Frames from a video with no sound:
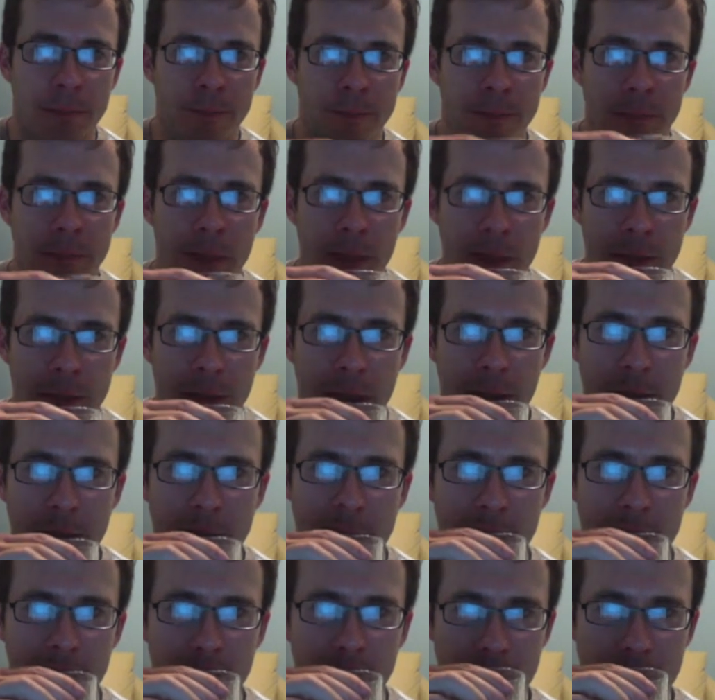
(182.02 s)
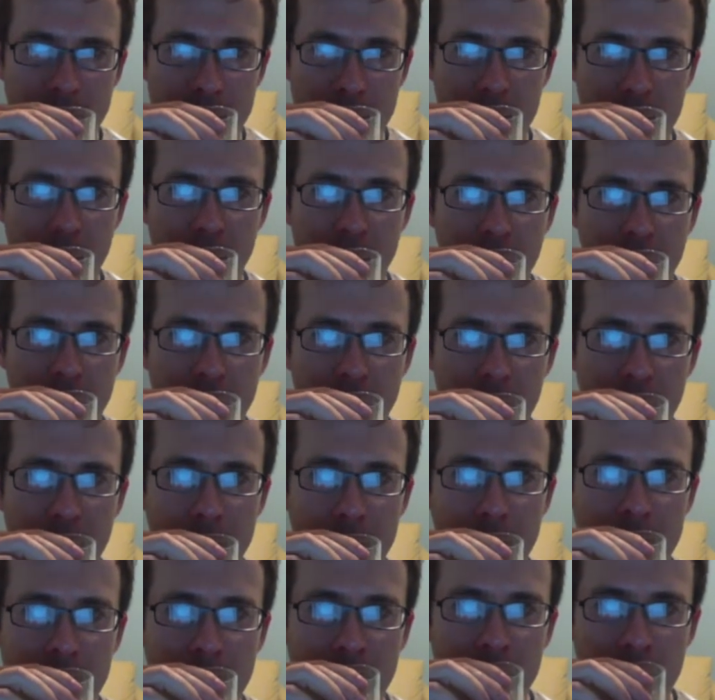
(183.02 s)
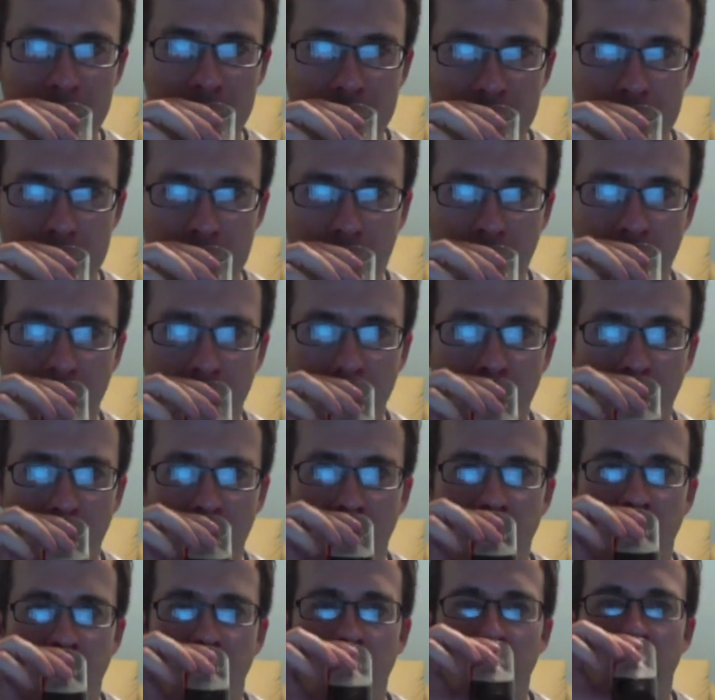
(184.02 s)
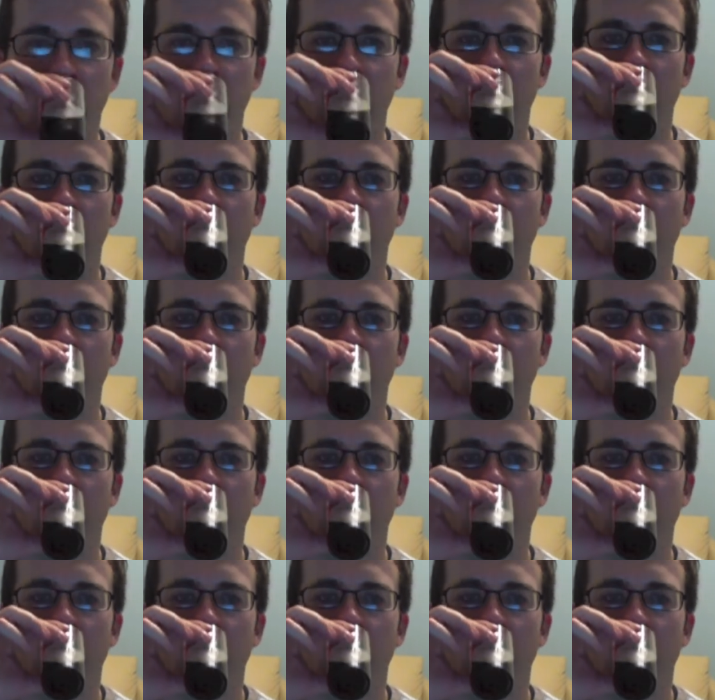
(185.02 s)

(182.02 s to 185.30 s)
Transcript: it does have some residual sweetness.